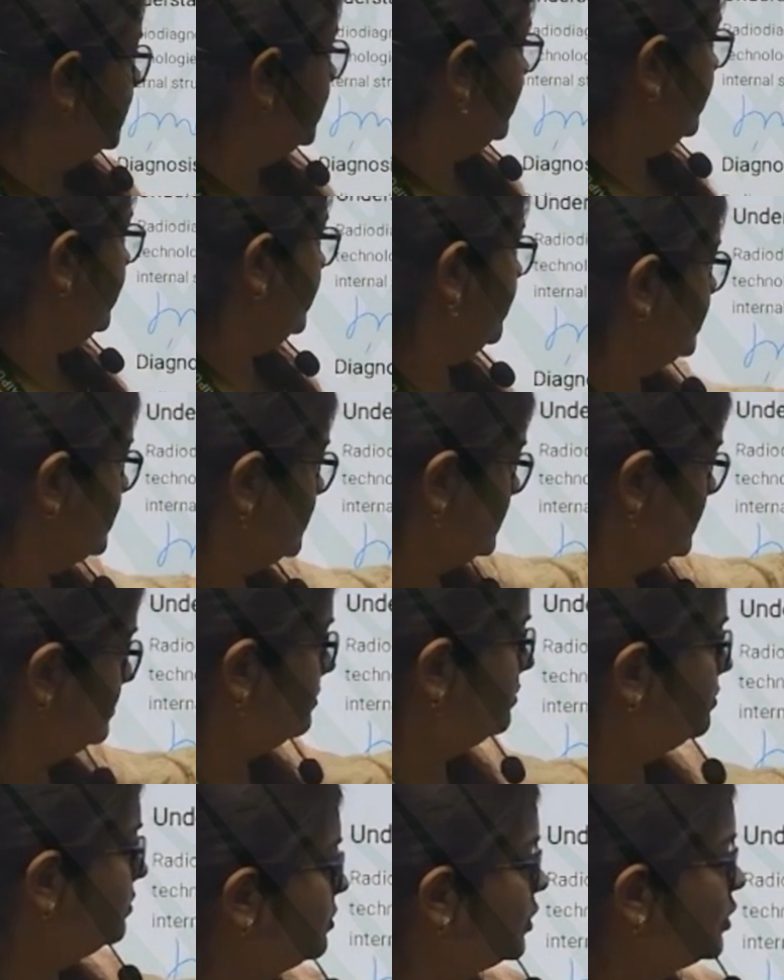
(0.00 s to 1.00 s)
it is
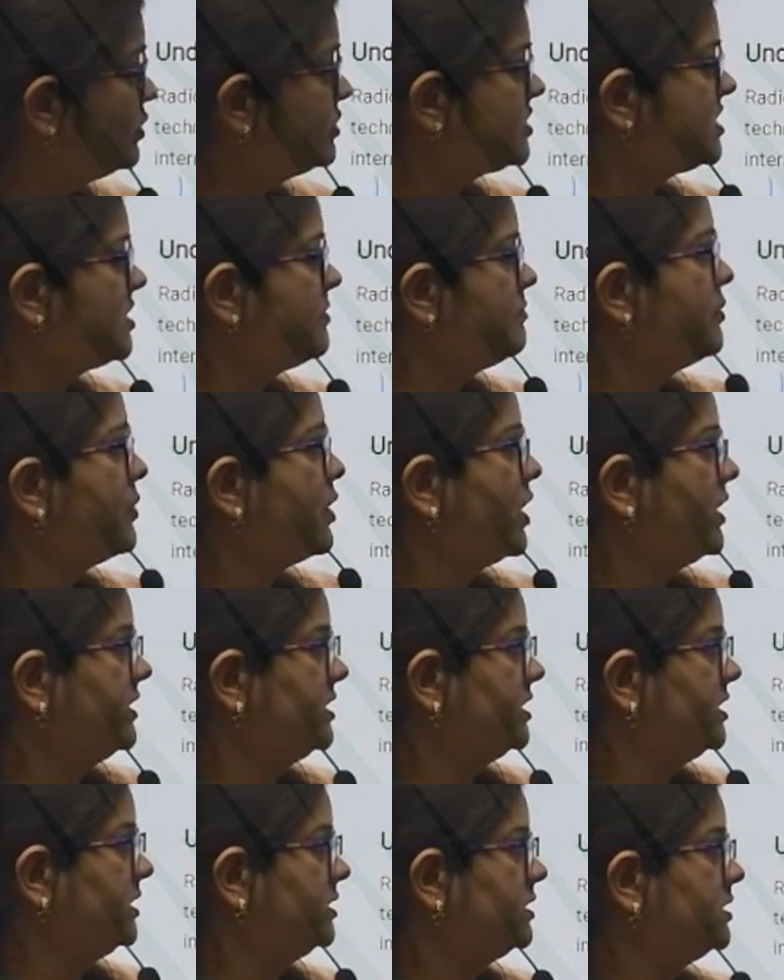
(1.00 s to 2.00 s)
most
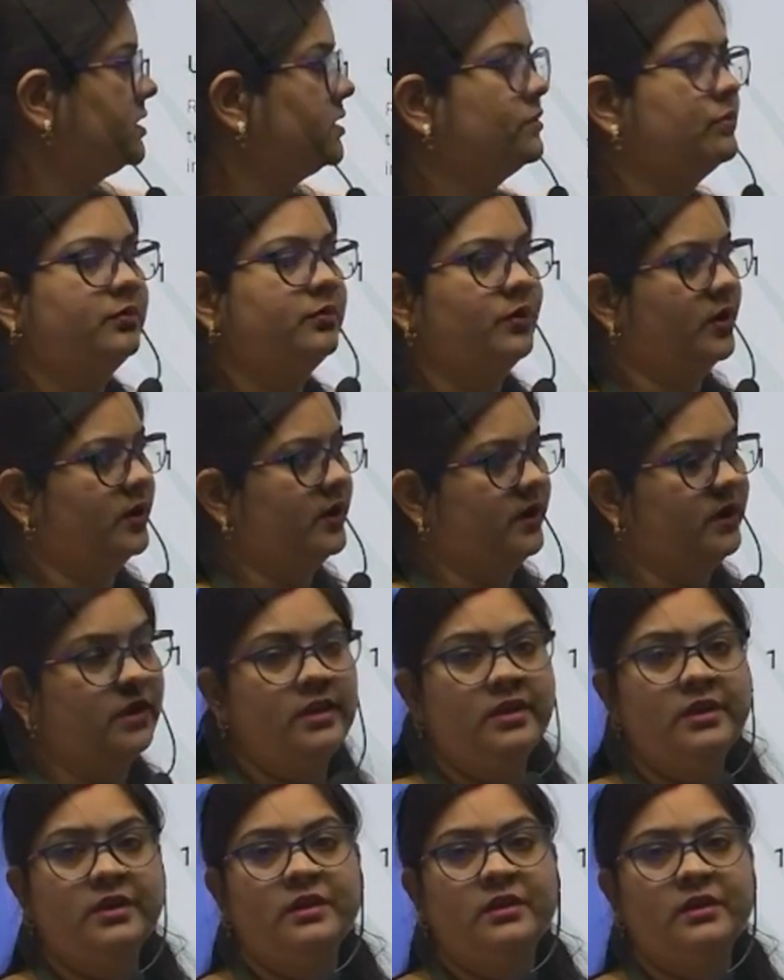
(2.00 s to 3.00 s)
important for
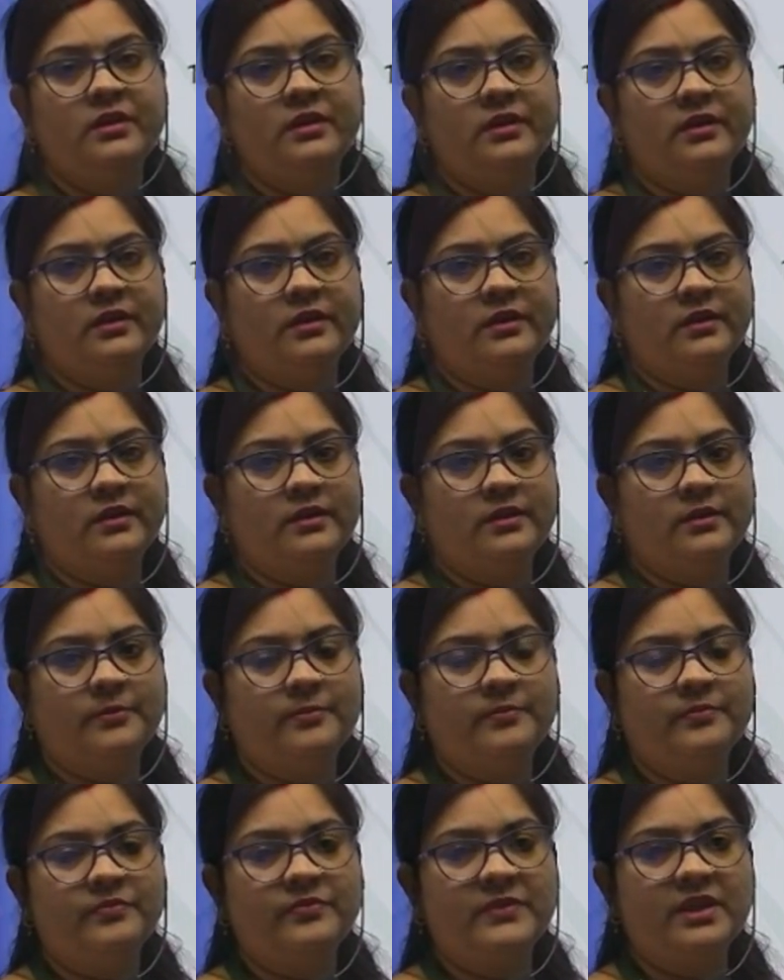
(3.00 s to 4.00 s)

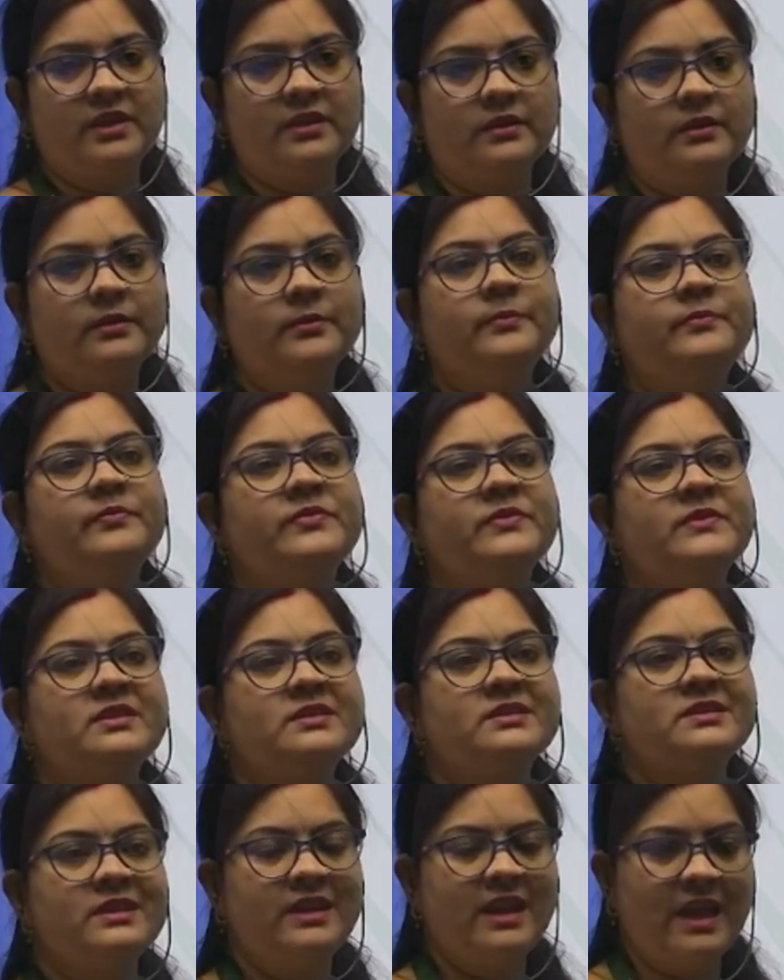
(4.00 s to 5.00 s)
the
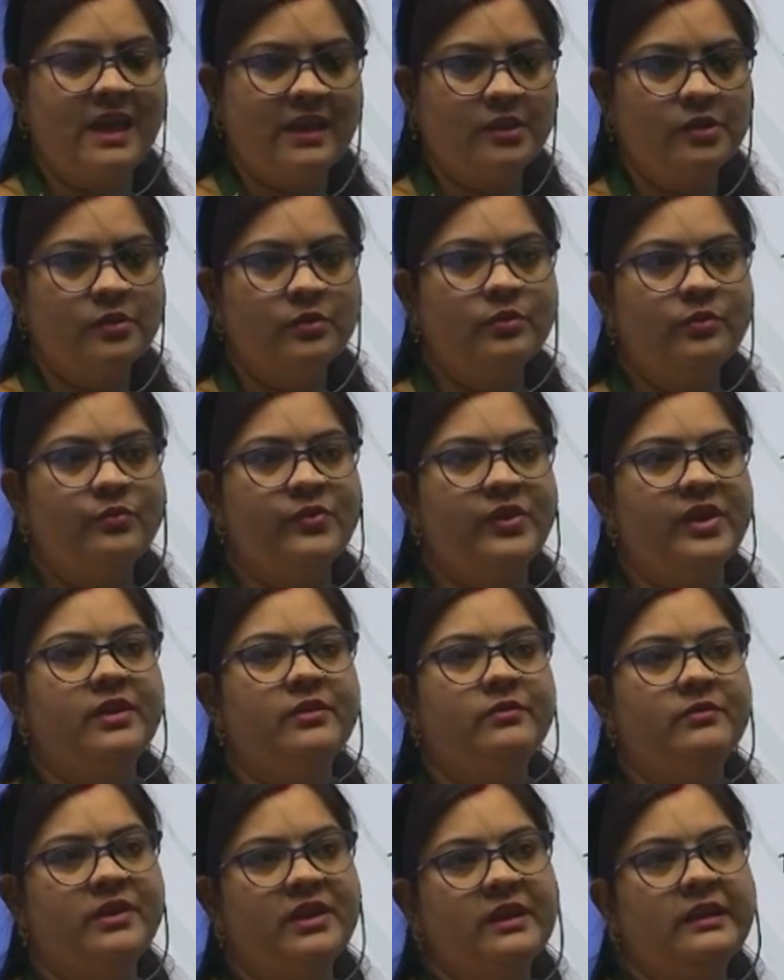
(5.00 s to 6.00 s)
scenario where
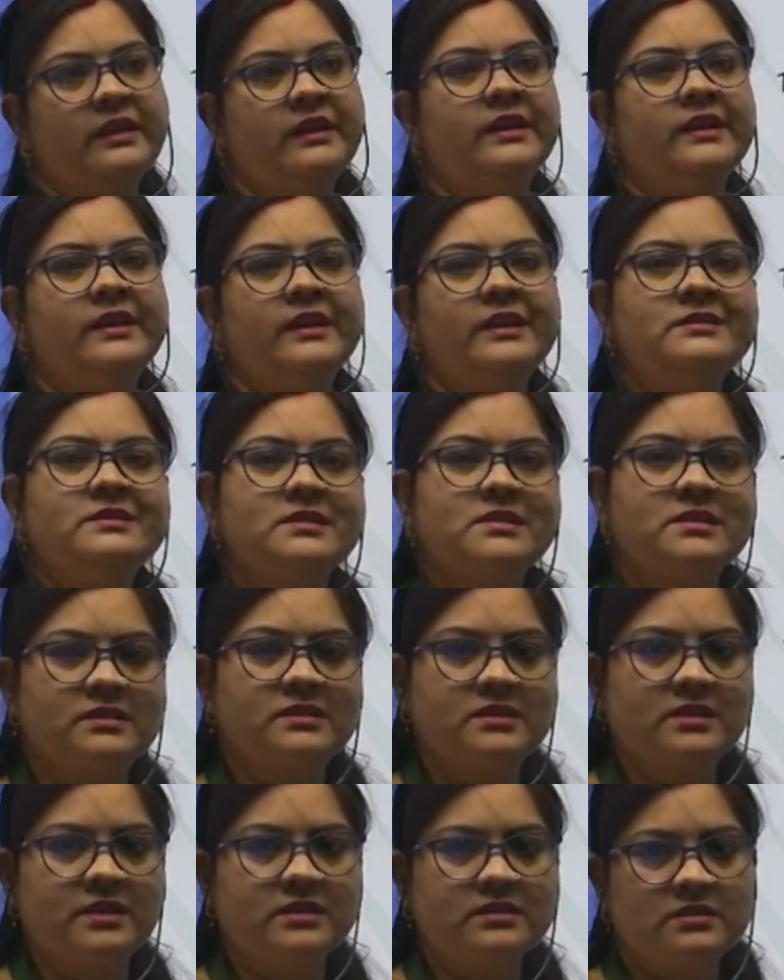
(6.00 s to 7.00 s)
we are getting
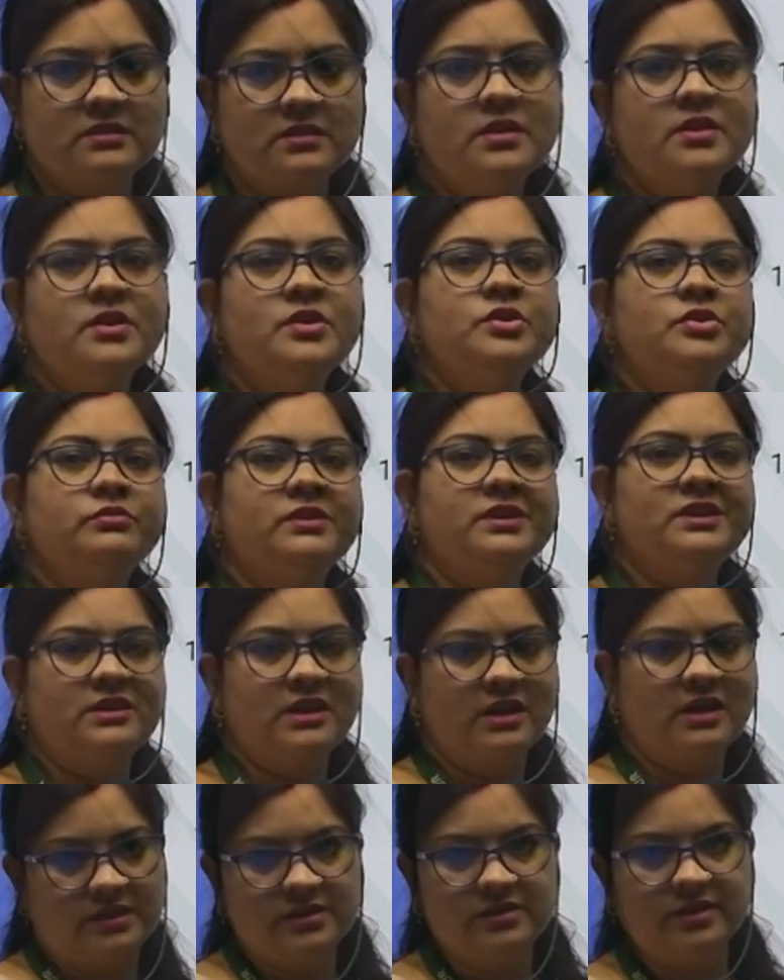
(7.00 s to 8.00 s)
success toward
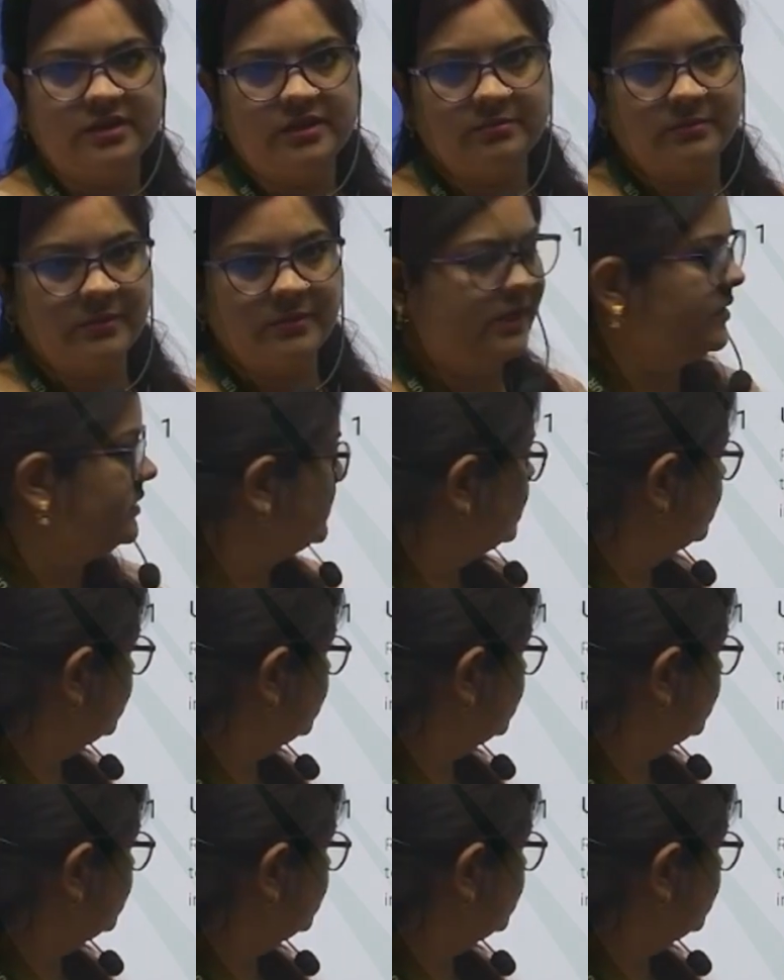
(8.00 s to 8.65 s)
our treatment.